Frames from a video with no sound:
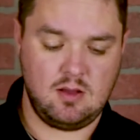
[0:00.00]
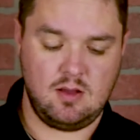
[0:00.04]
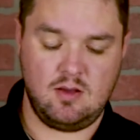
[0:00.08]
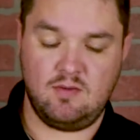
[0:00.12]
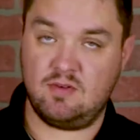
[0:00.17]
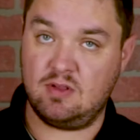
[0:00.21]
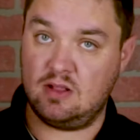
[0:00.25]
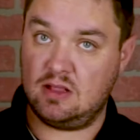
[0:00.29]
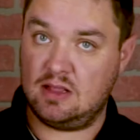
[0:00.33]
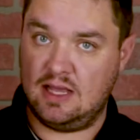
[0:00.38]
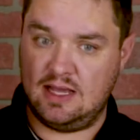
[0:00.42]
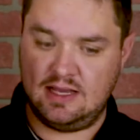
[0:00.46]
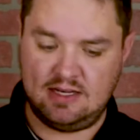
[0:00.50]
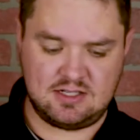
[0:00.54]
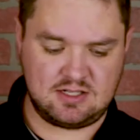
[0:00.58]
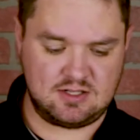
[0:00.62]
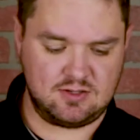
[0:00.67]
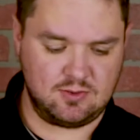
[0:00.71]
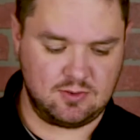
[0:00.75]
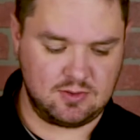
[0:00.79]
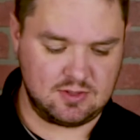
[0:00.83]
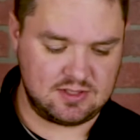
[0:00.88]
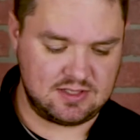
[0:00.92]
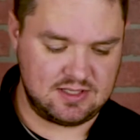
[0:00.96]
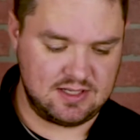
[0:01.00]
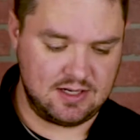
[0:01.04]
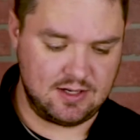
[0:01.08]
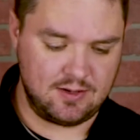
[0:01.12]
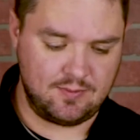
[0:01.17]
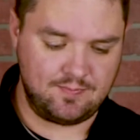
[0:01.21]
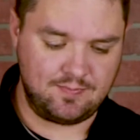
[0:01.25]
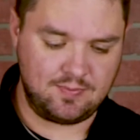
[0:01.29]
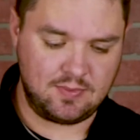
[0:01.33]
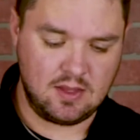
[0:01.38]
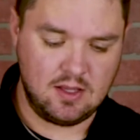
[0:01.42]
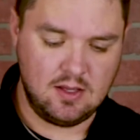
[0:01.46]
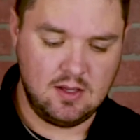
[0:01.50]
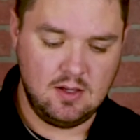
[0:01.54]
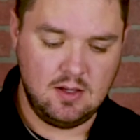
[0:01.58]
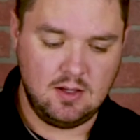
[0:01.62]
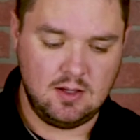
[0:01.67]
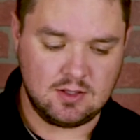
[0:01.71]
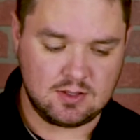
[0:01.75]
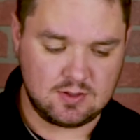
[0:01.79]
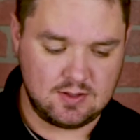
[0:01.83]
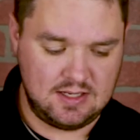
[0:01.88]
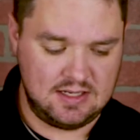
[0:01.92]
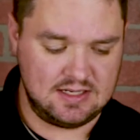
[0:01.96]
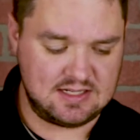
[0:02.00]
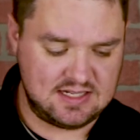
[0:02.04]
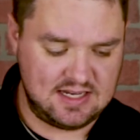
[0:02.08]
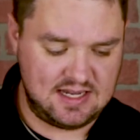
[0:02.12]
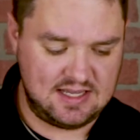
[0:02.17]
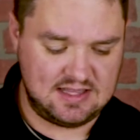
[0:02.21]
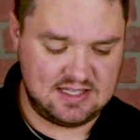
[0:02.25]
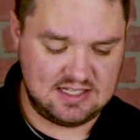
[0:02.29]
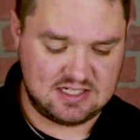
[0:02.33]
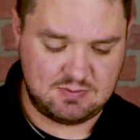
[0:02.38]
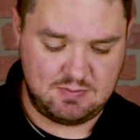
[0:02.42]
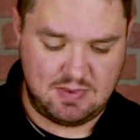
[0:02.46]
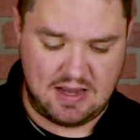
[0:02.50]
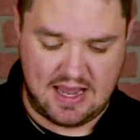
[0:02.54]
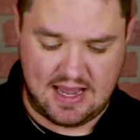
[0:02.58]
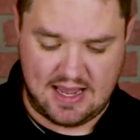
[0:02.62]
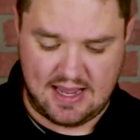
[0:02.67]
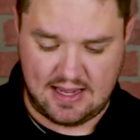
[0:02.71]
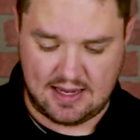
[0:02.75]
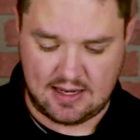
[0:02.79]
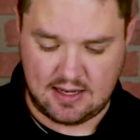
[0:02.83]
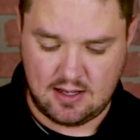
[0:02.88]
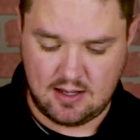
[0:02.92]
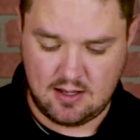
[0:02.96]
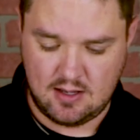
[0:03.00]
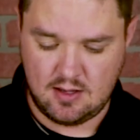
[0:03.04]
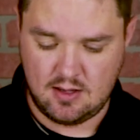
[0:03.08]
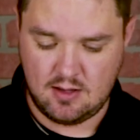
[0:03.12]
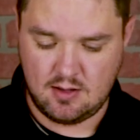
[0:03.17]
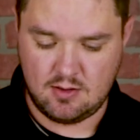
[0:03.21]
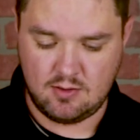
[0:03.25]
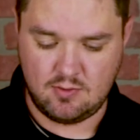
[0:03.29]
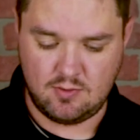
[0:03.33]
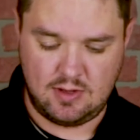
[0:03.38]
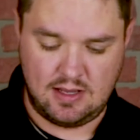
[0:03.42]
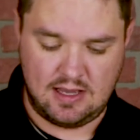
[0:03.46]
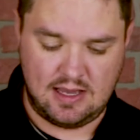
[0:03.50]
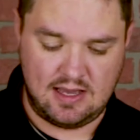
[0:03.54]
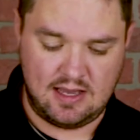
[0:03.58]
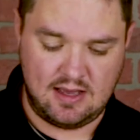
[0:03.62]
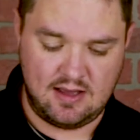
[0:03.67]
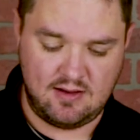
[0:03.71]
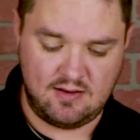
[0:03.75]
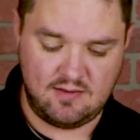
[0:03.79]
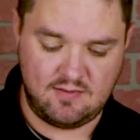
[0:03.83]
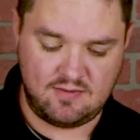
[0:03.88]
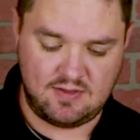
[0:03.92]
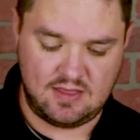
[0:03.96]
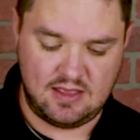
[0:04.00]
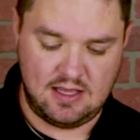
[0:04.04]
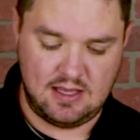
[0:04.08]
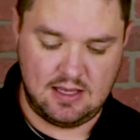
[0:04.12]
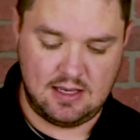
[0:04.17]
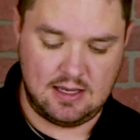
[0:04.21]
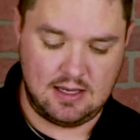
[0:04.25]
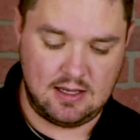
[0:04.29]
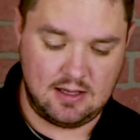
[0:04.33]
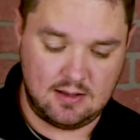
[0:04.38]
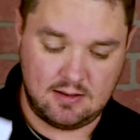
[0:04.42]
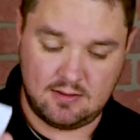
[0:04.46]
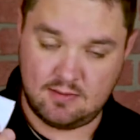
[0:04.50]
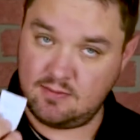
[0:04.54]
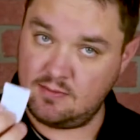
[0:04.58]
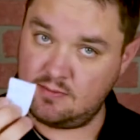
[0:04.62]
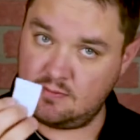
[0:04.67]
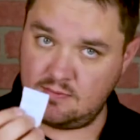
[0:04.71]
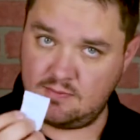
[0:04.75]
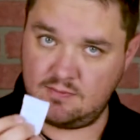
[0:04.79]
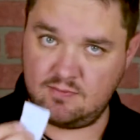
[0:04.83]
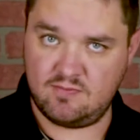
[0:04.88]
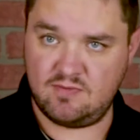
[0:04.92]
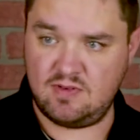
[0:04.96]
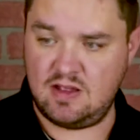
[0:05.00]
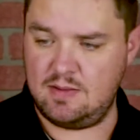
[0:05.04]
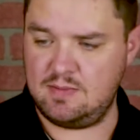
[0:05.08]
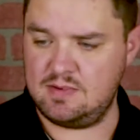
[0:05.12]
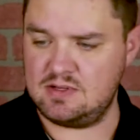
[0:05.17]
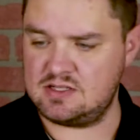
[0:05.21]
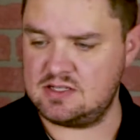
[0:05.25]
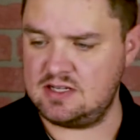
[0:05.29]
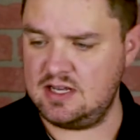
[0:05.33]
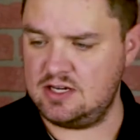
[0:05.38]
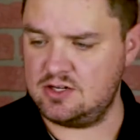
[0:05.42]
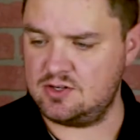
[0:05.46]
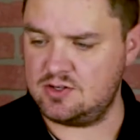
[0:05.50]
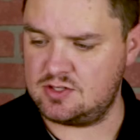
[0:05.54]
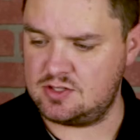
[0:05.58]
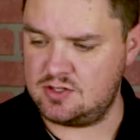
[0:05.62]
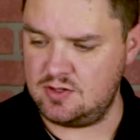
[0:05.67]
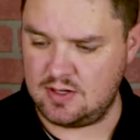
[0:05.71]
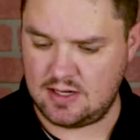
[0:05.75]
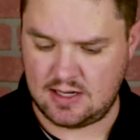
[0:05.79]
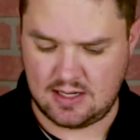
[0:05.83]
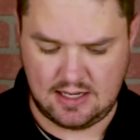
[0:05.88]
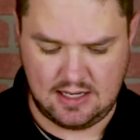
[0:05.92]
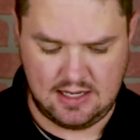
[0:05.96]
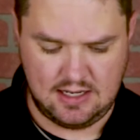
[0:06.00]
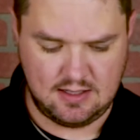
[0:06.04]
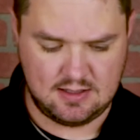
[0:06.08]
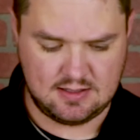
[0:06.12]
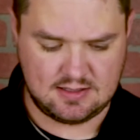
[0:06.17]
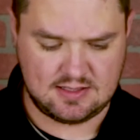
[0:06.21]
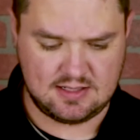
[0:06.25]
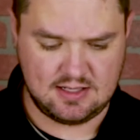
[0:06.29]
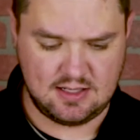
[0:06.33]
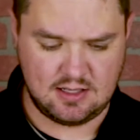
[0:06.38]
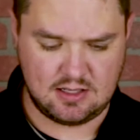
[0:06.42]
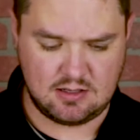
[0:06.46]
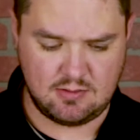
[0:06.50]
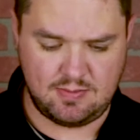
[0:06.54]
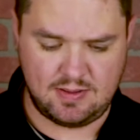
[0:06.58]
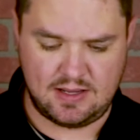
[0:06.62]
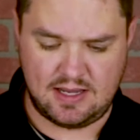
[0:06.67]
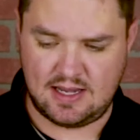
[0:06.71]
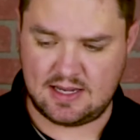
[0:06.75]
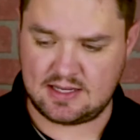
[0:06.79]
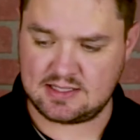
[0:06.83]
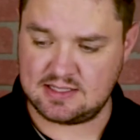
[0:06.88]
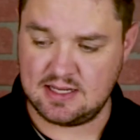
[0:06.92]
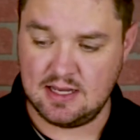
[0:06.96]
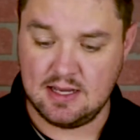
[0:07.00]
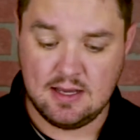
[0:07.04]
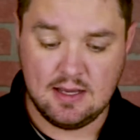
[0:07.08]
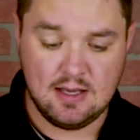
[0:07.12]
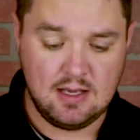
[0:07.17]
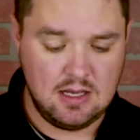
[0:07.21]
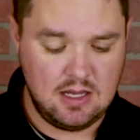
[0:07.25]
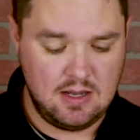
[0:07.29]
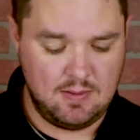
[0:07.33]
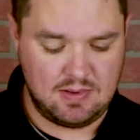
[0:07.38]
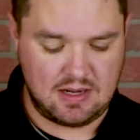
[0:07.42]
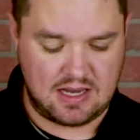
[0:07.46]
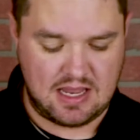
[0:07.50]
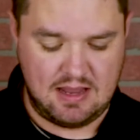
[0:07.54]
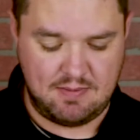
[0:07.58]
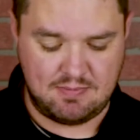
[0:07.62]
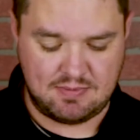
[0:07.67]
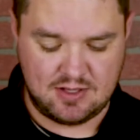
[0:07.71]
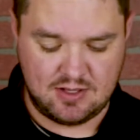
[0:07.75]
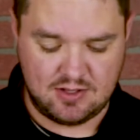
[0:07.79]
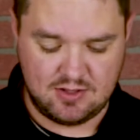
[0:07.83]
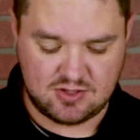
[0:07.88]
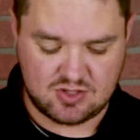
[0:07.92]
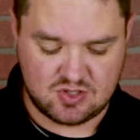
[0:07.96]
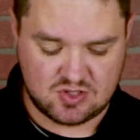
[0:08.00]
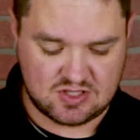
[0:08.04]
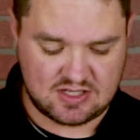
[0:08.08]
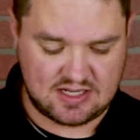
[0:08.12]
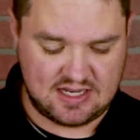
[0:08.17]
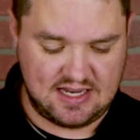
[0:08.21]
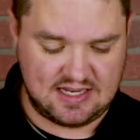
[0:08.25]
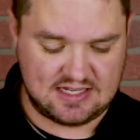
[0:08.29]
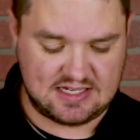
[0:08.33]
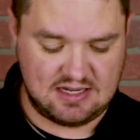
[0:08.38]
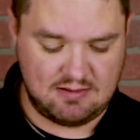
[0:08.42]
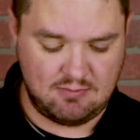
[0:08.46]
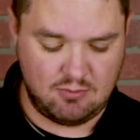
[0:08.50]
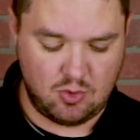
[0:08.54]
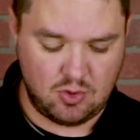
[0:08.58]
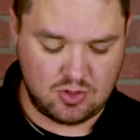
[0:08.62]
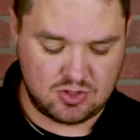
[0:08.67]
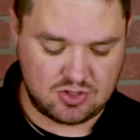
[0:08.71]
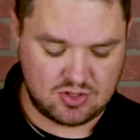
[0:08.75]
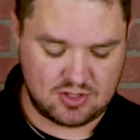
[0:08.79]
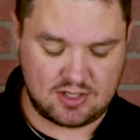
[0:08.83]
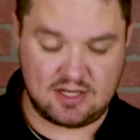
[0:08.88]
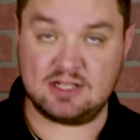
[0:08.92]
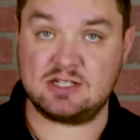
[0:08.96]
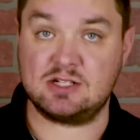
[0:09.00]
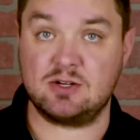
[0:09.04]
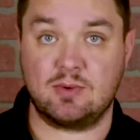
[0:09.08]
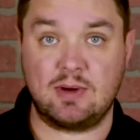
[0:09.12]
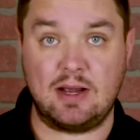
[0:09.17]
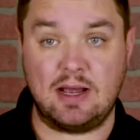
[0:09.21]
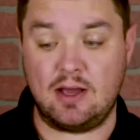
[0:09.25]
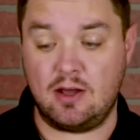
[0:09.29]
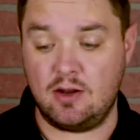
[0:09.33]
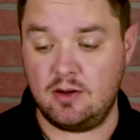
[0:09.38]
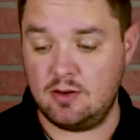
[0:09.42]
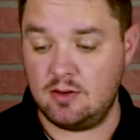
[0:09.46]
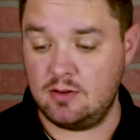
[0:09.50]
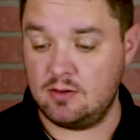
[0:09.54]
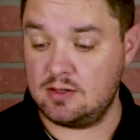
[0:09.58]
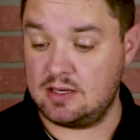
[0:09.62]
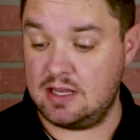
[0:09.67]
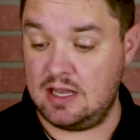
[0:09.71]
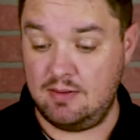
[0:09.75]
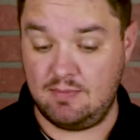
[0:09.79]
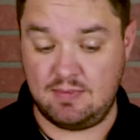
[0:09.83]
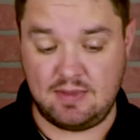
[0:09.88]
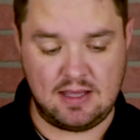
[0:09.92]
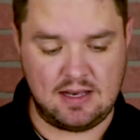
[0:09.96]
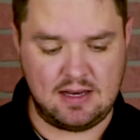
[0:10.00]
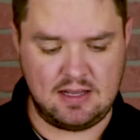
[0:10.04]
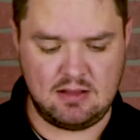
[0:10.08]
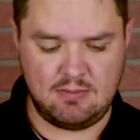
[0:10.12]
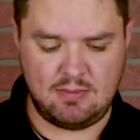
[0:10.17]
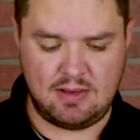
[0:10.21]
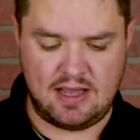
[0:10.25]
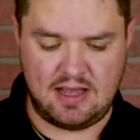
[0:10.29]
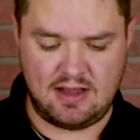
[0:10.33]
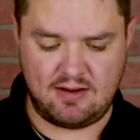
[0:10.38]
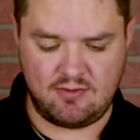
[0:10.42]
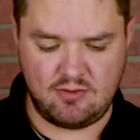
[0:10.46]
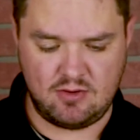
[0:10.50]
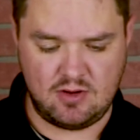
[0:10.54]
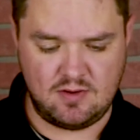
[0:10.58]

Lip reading: of a light source there. So inside this bag, we have the famous Dangerous Do Not Eat silica packs. I'm going to keep those just in case any moisture gets around. Keep that in the bag